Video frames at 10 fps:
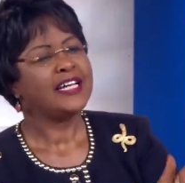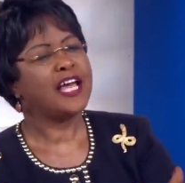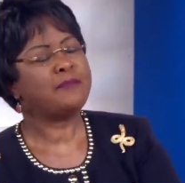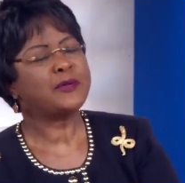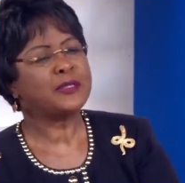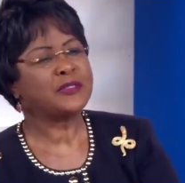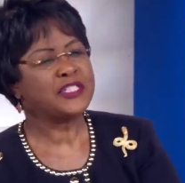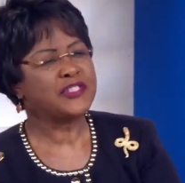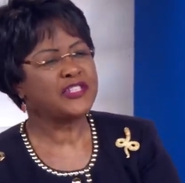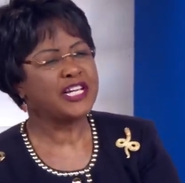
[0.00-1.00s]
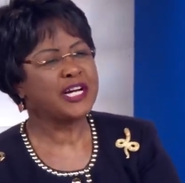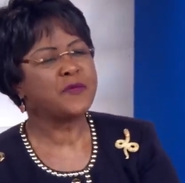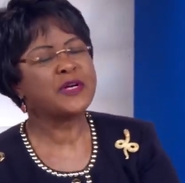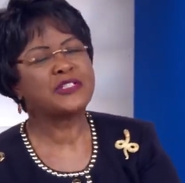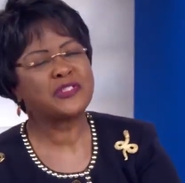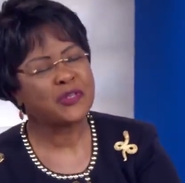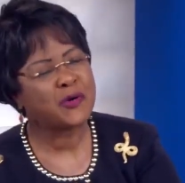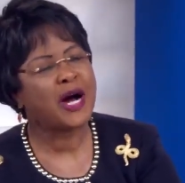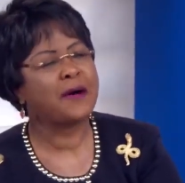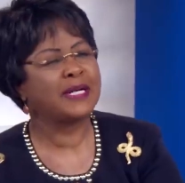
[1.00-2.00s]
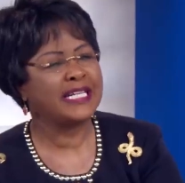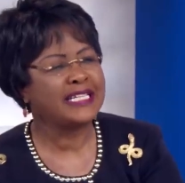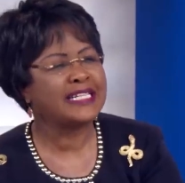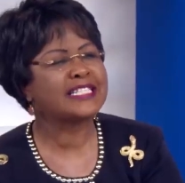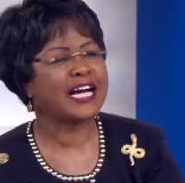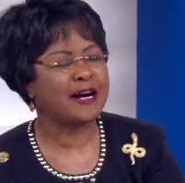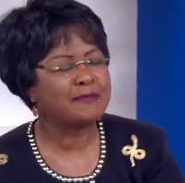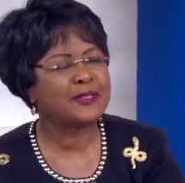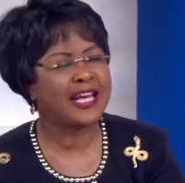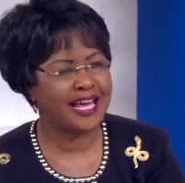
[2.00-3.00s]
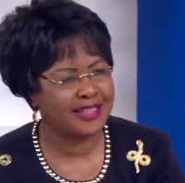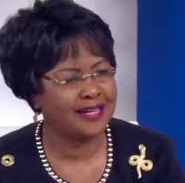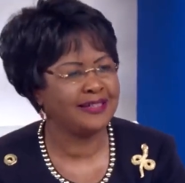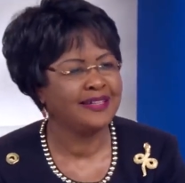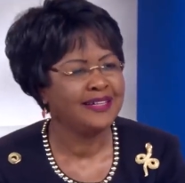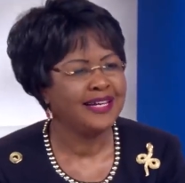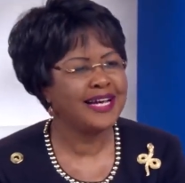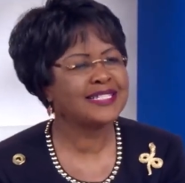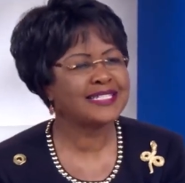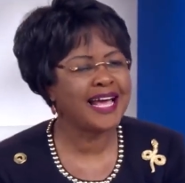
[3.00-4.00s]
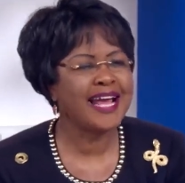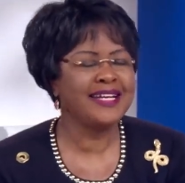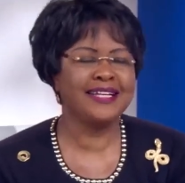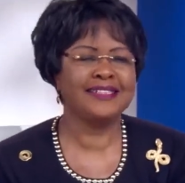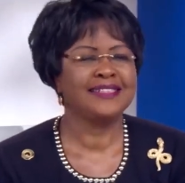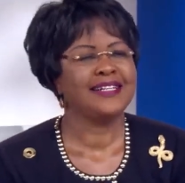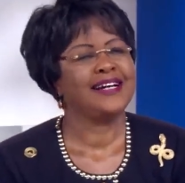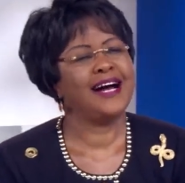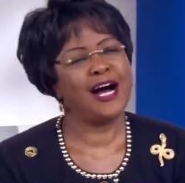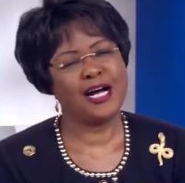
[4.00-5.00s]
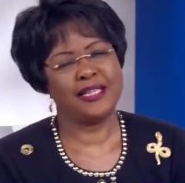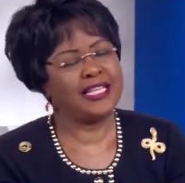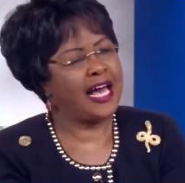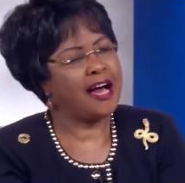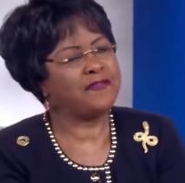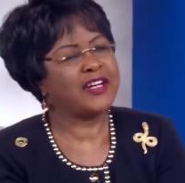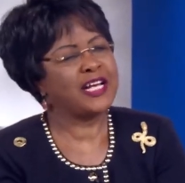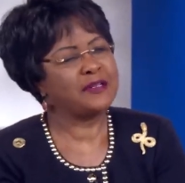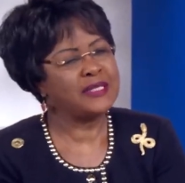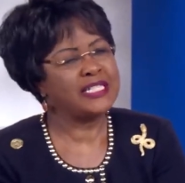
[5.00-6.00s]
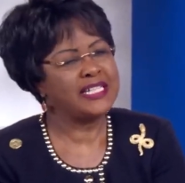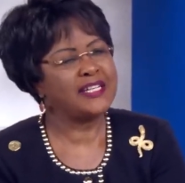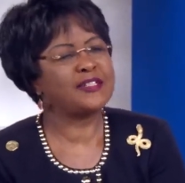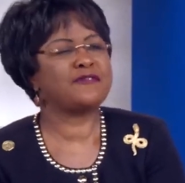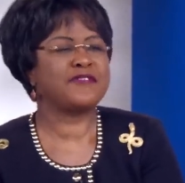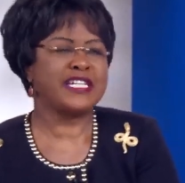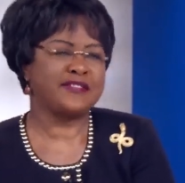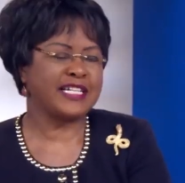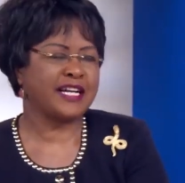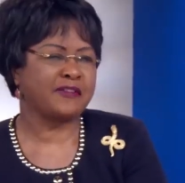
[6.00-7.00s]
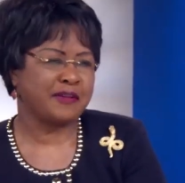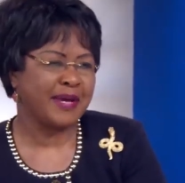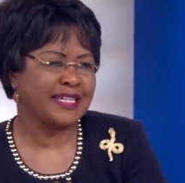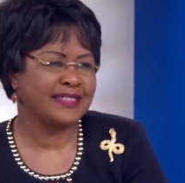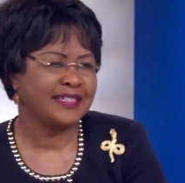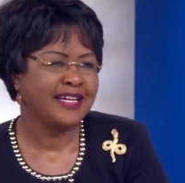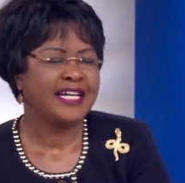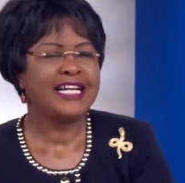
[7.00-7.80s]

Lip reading: April this year, we saw our leaders come together and signing the African Continental Free Trade Agreement.